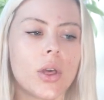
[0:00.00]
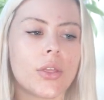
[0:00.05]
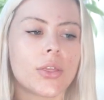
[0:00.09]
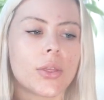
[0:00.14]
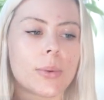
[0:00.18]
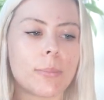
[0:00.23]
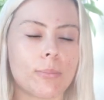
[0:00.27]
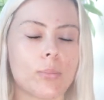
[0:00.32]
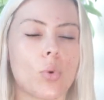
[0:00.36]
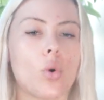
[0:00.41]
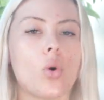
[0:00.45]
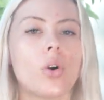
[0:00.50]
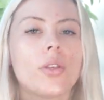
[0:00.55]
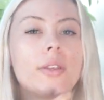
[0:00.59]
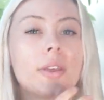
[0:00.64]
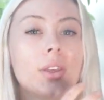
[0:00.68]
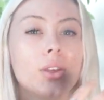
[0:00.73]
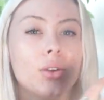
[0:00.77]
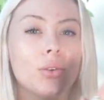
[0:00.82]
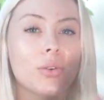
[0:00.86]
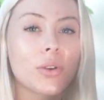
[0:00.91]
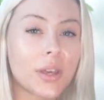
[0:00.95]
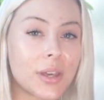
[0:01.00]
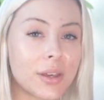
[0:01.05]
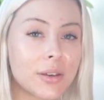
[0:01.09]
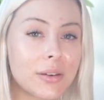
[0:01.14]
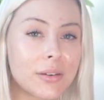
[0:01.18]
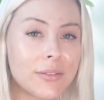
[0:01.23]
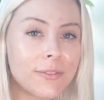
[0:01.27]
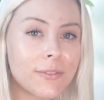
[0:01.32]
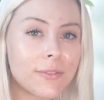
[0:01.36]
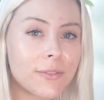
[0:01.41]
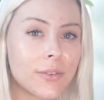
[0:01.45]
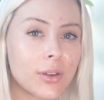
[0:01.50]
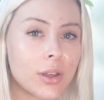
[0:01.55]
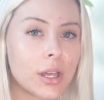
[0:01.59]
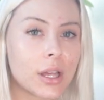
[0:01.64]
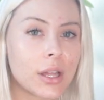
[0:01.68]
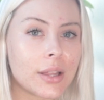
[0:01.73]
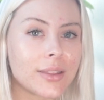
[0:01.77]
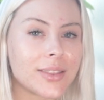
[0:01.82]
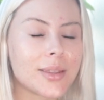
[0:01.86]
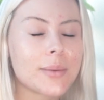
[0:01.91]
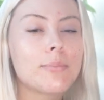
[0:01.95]
the more that you give,
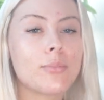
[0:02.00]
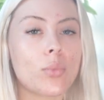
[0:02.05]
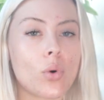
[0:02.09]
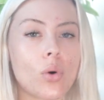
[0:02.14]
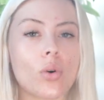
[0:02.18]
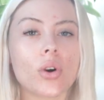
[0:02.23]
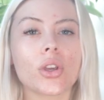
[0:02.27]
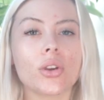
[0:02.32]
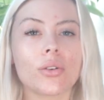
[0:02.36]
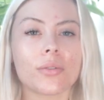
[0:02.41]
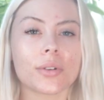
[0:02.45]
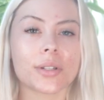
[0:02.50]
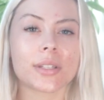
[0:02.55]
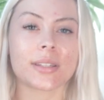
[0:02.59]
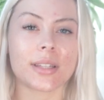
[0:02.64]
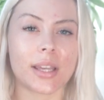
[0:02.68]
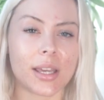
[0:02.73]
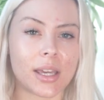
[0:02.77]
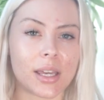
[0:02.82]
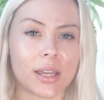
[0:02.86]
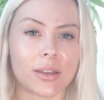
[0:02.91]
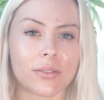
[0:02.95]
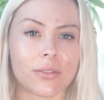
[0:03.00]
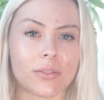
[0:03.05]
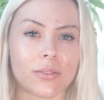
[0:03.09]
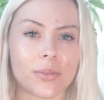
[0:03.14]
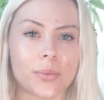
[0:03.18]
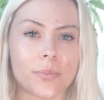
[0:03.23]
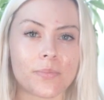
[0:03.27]
the more you receive.